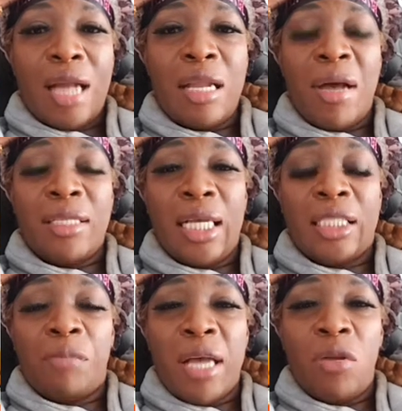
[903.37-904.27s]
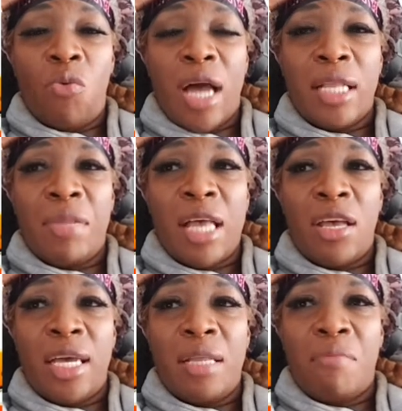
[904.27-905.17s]
And them a diss me and, the, one, them in
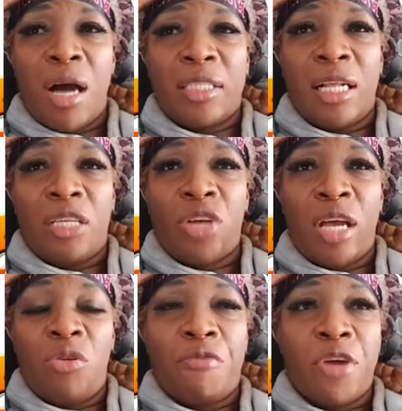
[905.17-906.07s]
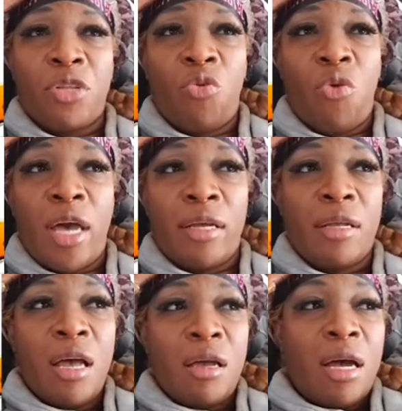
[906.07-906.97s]
your inbox and I try to look friend. Well,
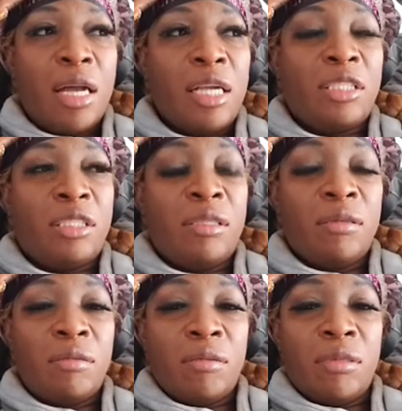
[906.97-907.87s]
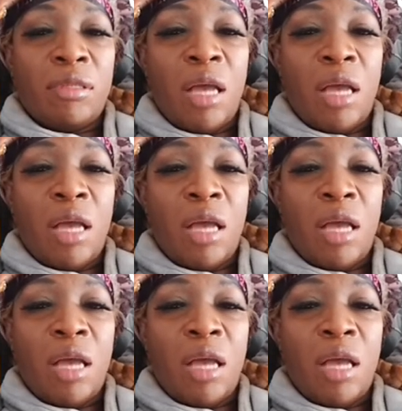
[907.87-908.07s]
what that word, not, Macka.